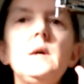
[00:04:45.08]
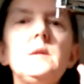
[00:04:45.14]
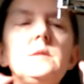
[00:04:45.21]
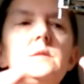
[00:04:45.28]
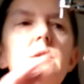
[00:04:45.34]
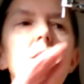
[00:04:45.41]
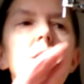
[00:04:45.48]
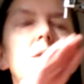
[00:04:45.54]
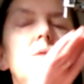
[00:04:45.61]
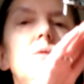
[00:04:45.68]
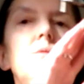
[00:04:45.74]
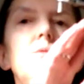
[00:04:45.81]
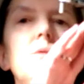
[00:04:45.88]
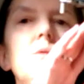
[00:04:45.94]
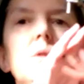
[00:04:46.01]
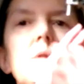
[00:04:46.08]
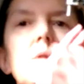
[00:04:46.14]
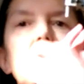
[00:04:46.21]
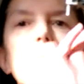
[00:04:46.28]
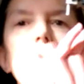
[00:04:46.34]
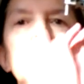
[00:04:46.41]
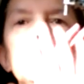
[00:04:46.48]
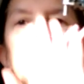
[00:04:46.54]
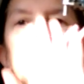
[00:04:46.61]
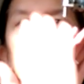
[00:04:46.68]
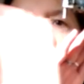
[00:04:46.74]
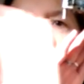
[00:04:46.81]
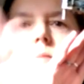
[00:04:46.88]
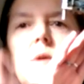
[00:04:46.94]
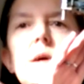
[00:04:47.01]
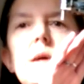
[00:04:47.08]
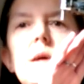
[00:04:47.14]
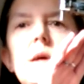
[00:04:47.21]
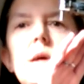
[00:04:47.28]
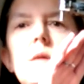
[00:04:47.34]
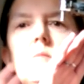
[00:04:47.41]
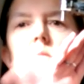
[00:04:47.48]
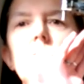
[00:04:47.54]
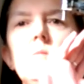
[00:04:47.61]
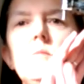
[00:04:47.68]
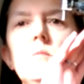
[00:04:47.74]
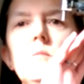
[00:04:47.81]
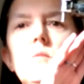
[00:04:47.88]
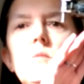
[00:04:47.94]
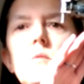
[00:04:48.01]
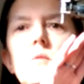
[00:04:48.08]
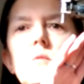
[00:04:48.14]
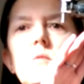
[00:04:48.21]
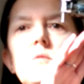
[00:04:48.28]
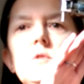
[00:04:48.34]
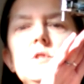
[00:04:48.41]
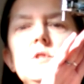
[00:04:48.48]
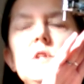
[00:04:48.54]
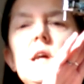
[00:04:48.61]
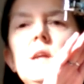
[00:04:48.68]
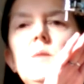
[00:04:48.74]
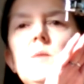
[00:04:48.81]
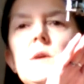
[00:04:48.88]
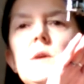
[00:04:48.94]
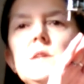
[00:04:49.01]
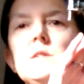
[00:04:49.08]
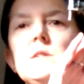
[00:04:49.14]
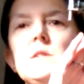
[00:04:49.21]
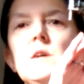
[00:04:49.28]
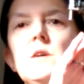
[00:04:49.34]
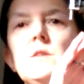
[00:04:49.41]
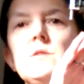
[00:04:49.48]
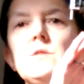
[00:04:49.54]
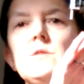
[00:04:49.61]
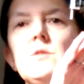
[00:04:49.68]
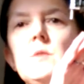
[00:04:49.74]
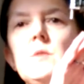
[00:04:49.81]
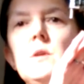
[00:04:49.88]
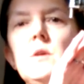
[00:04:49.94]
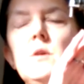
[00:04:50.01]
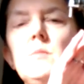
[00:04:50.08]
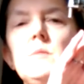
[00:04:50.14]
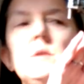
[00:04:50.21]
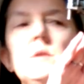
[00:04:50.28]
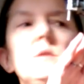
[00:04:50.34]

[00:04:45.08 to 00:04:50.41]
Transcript: So this will be to tell you when I start and stop the loop.